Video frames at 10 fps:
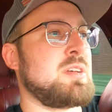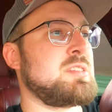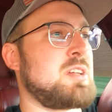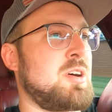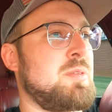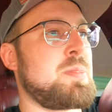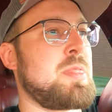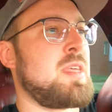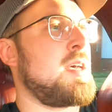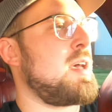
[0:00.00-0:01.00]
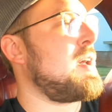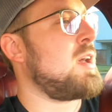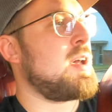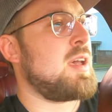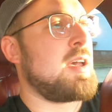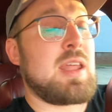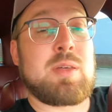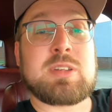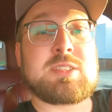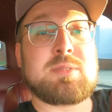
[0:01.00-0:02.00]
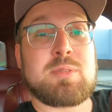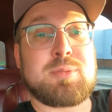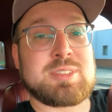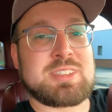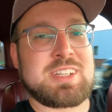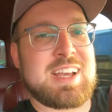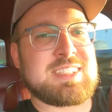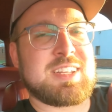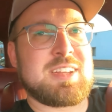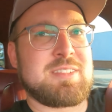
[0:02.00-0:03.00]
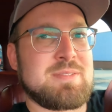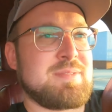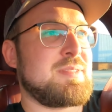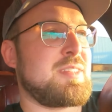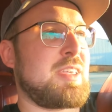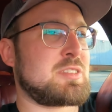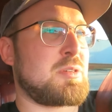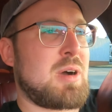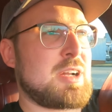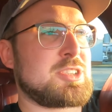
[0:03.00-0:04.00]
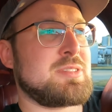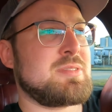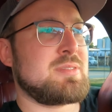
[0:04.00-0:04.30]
So anyways, we'll see you guys then. Thanks for watching.